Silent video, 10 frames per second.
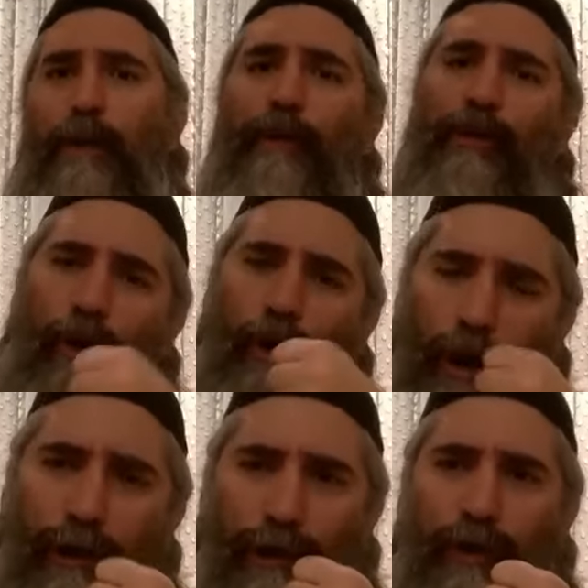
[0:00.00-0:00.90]
but
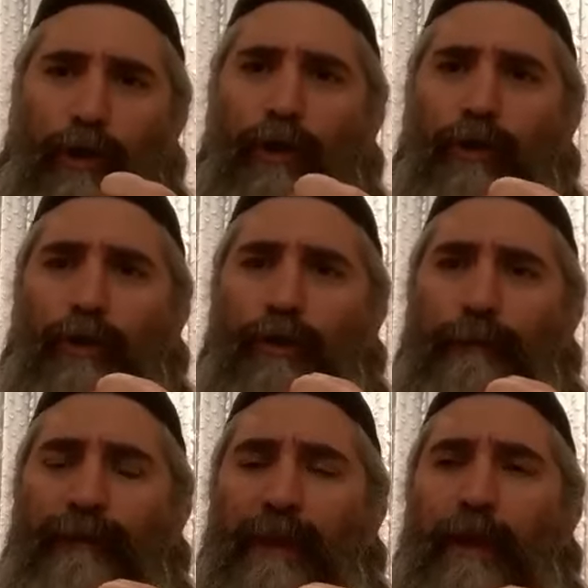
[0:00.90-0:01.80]
also
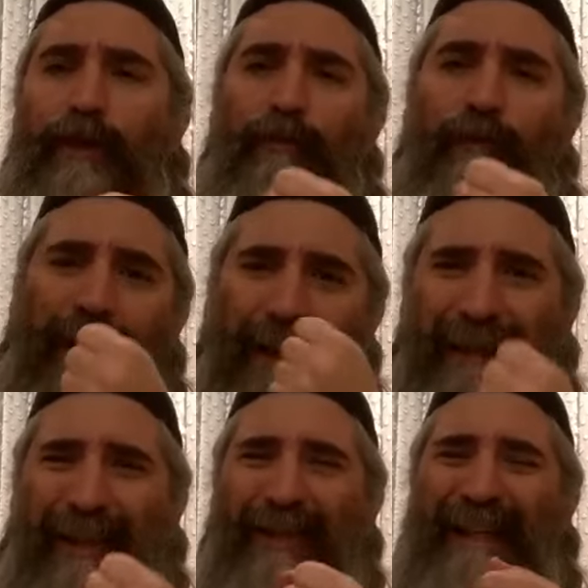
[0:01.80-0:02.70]
the
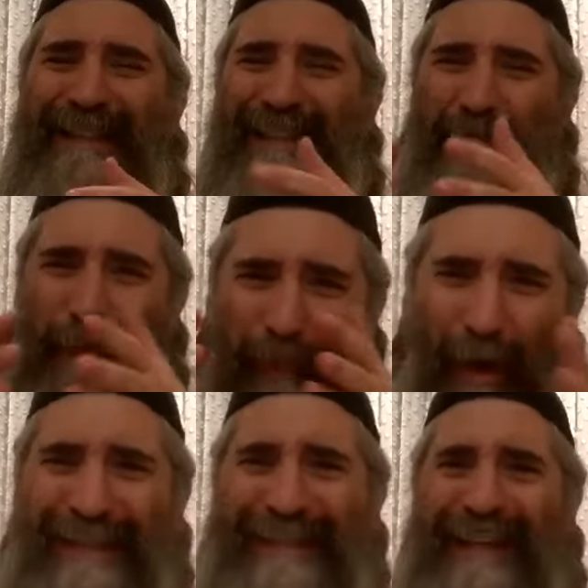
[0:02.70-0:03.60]
recognition that there's a
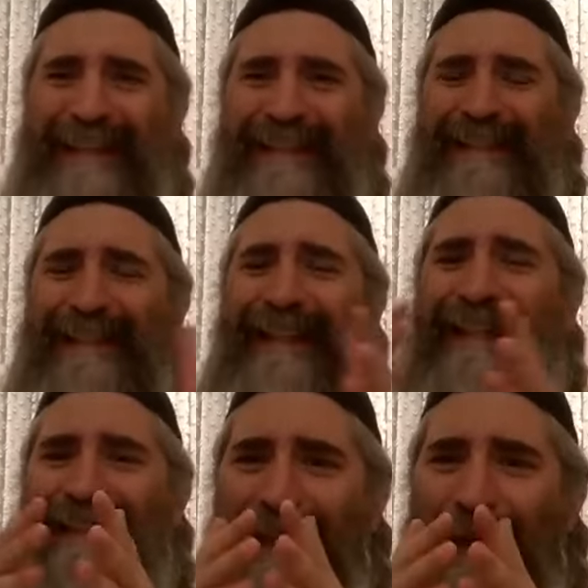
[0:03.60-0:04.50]
process,
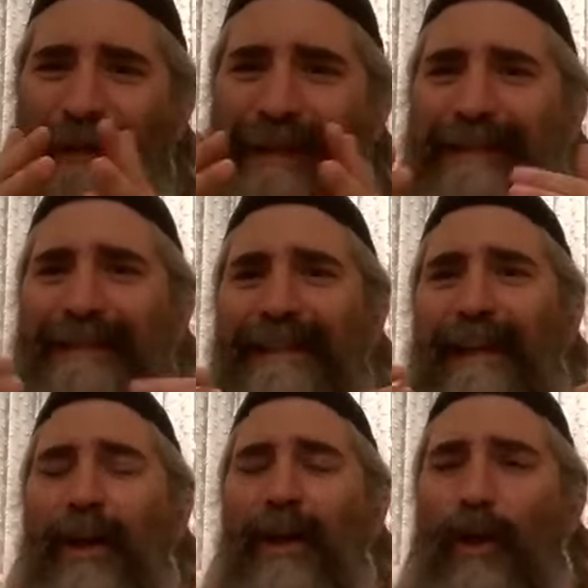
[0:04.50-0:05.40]
there is
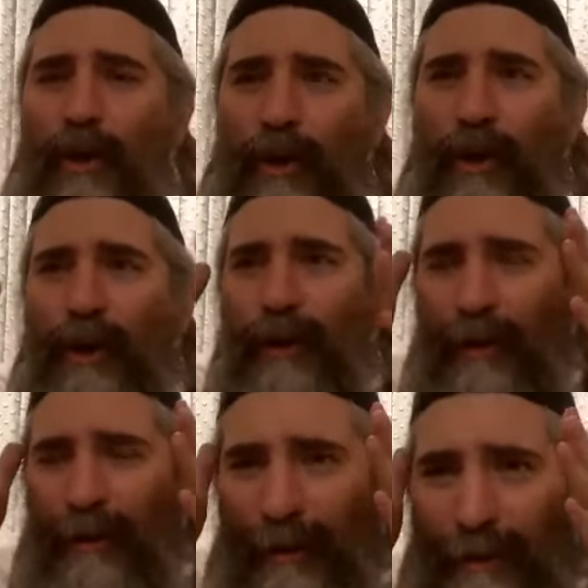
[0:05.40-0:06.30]
a,
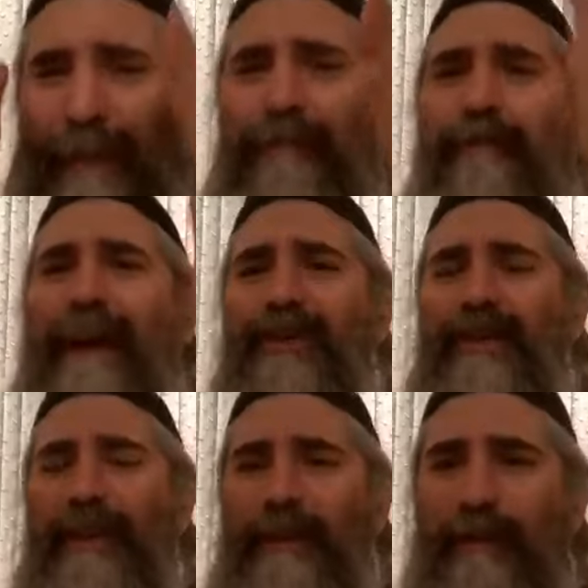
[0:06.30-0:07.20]
a, a
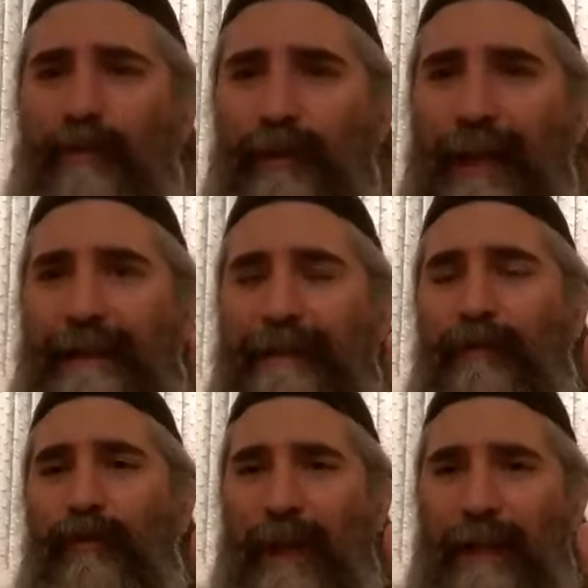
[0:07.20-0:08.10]
direction to that,
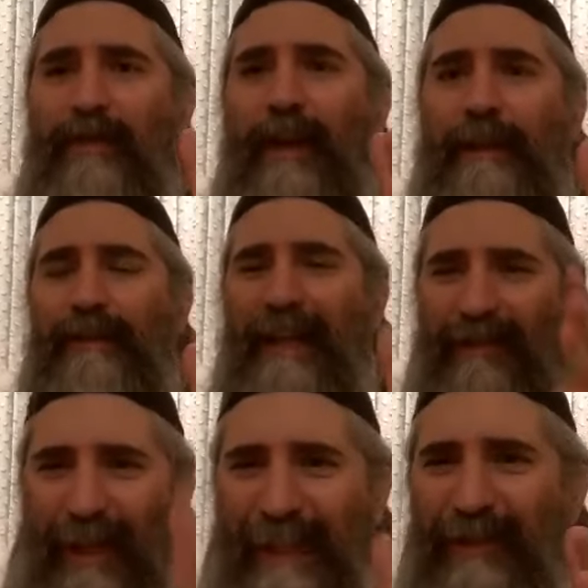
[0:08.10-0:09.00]
to that challenge.
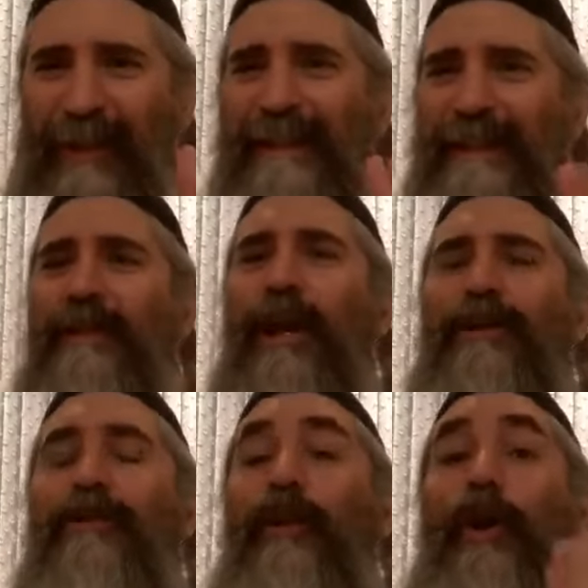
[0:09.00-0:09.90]
That challenge is
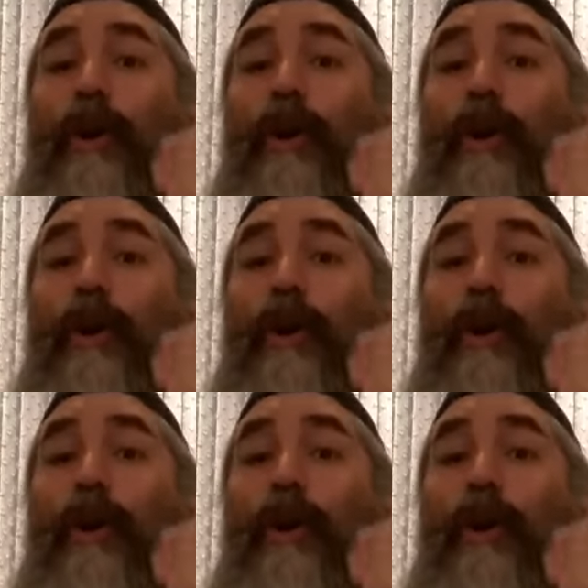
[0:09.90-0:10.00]
not